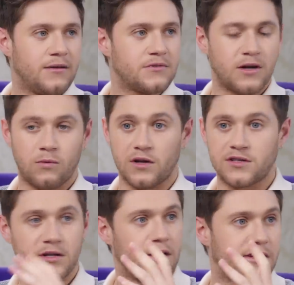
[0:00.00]
I was like,
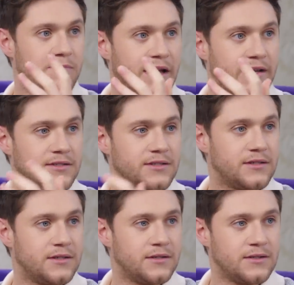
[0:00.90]
what's all this madness?
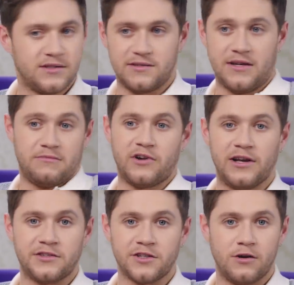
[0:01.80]
And
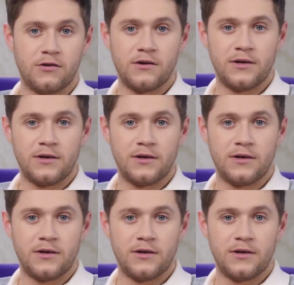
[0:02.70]
rightly so.